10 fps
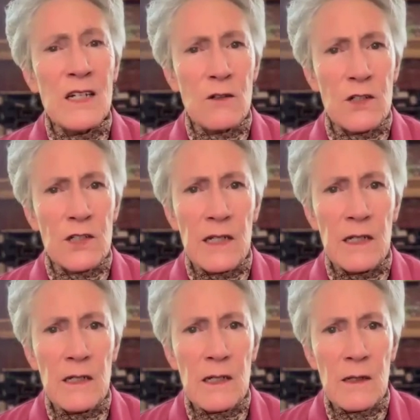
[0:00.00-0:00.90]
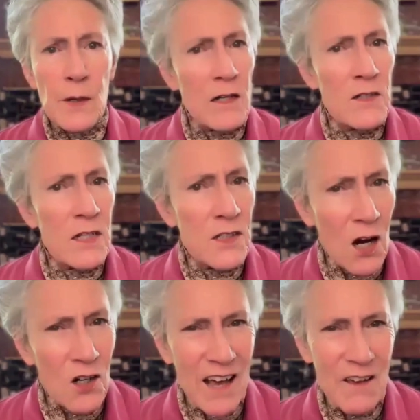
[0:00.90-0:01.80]
energy, because it's
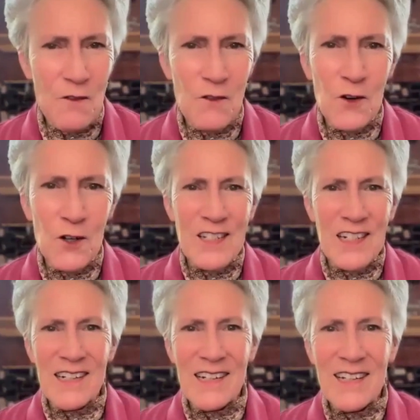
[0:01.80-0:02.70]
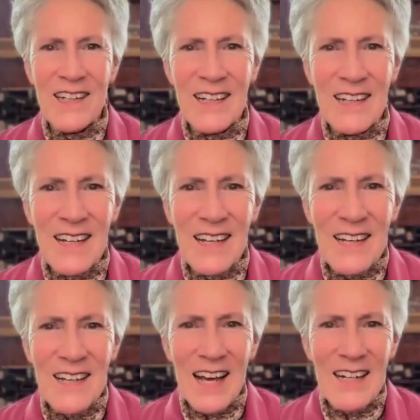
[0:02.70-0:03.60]
our life force, isn't it?
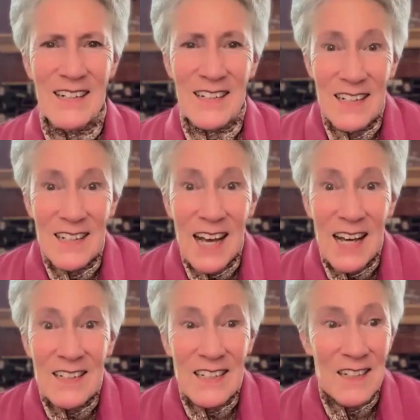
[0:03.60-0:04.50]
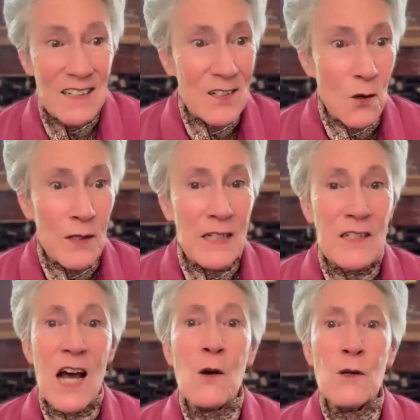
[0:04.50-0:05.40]
And it
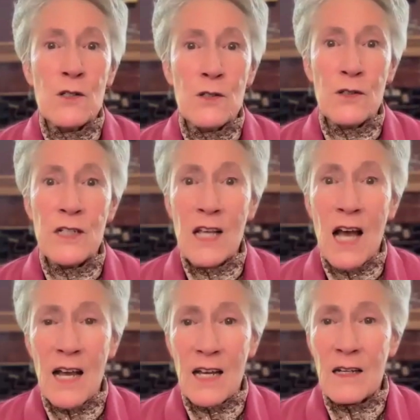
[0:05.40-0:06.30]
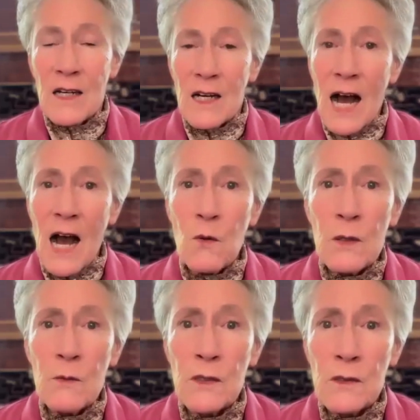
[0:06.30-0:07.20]
is ours to decide how
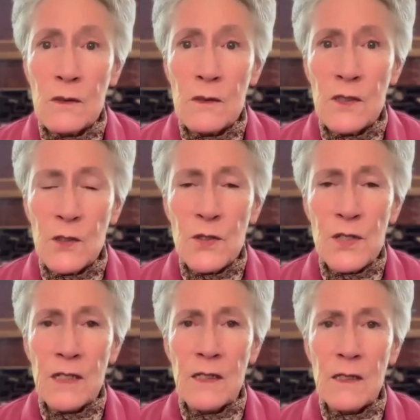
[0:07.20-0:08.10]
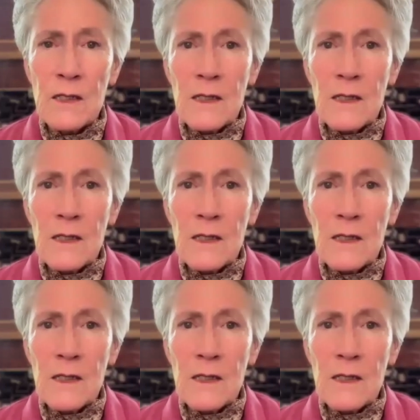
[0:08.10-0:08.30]
we will use it.